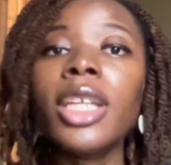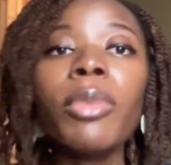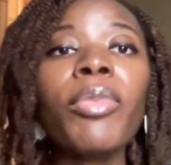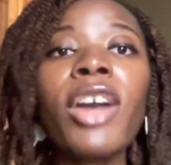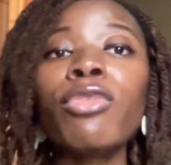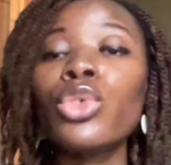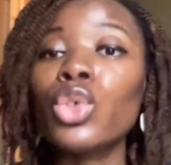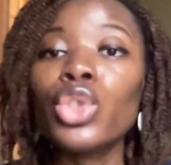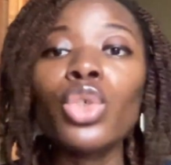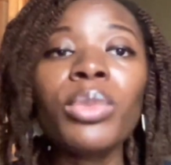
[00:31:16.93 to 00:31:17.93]
impactful
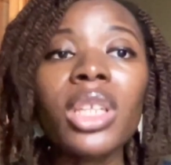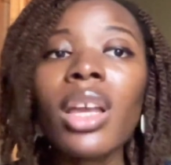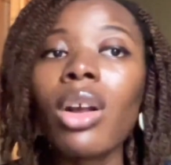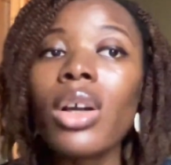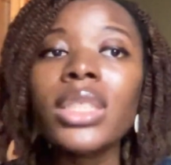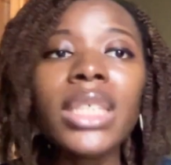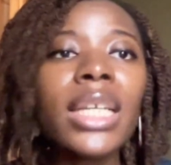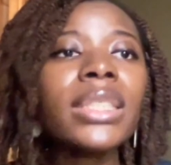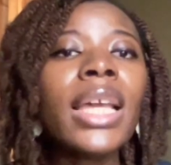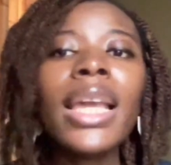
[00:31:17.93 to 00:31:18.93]
social media
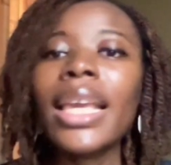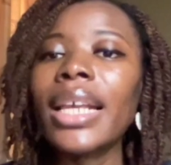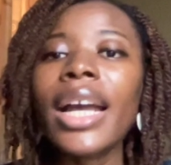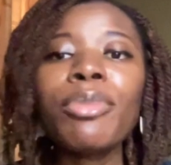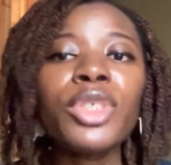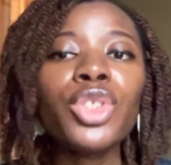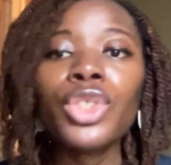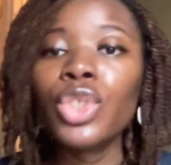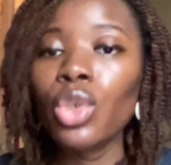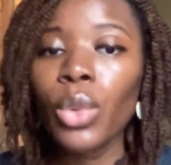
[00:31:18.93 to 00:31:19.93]
content, it can't be
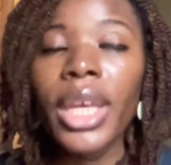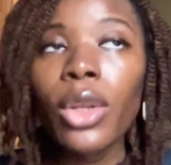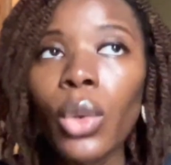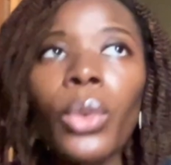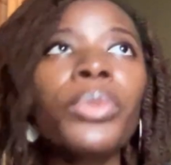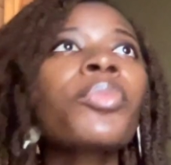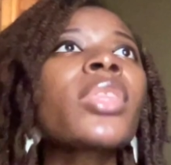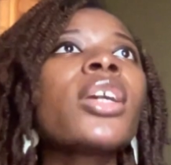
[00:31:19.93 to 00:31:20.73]
just you alone.